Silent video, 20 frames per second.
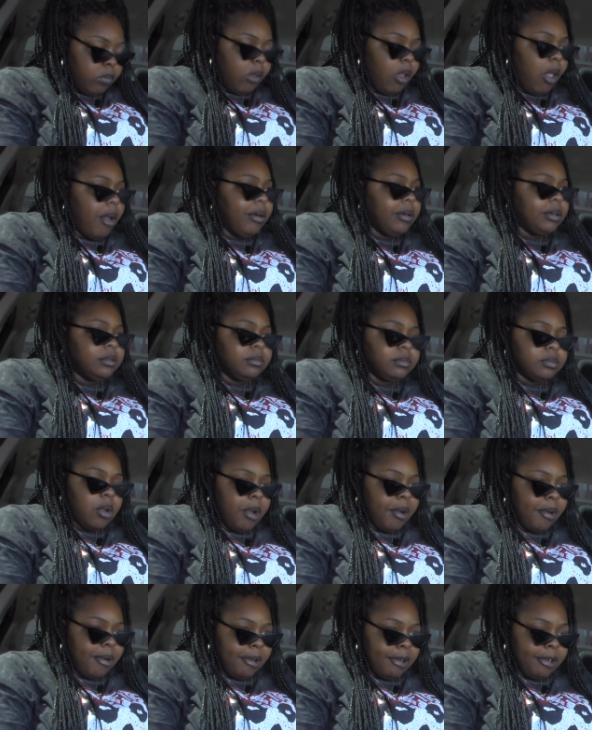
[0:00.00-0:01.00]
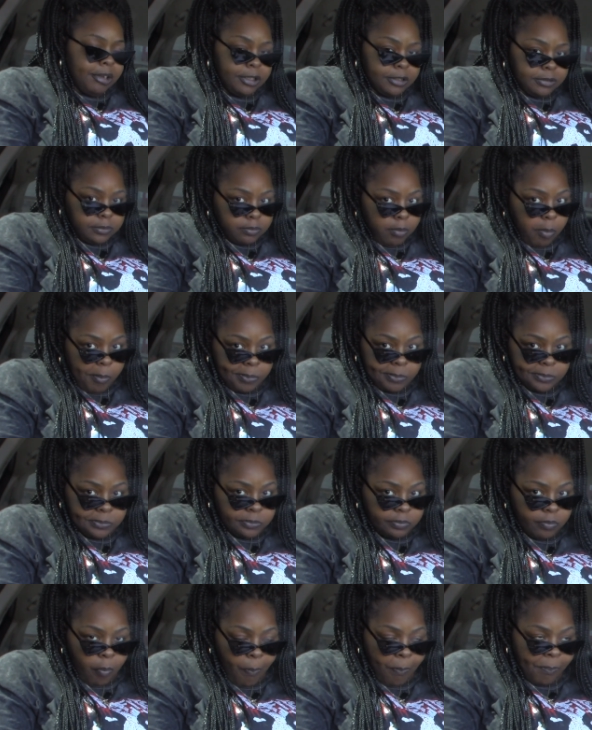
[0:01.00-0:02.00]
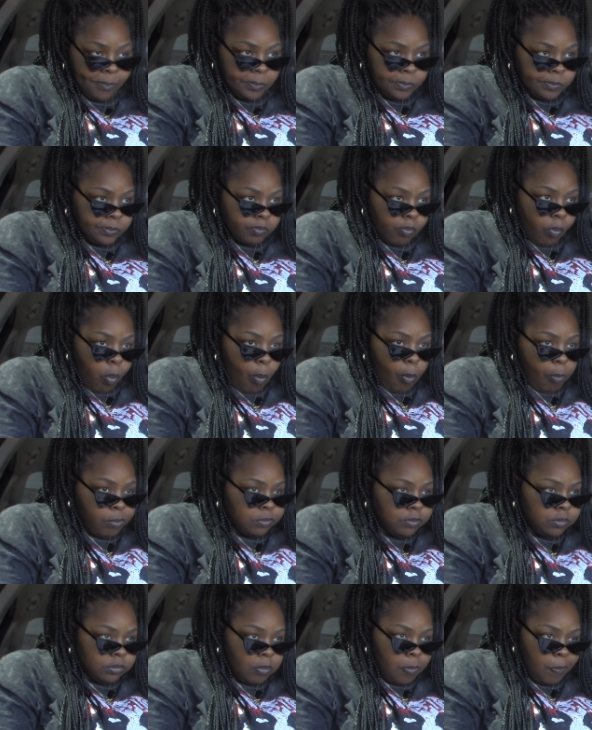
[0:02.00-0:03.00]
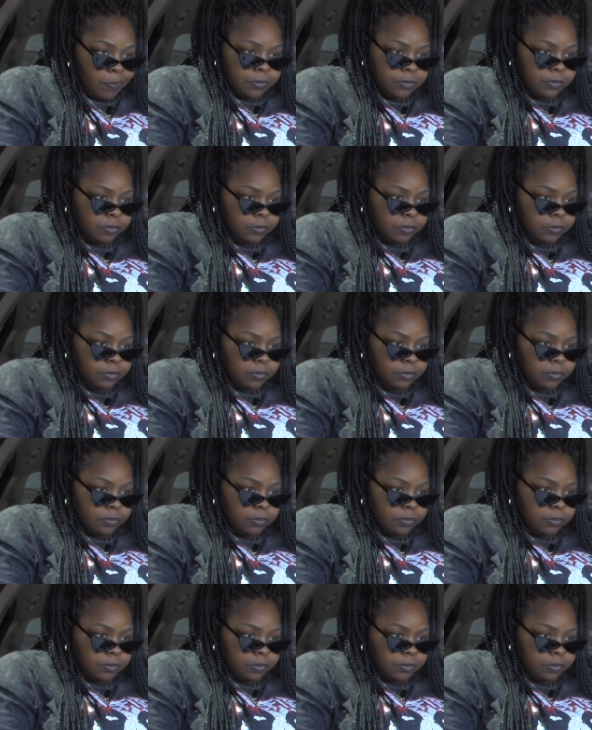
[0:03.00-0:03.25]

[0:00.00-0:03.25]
Oh my god. Mmm.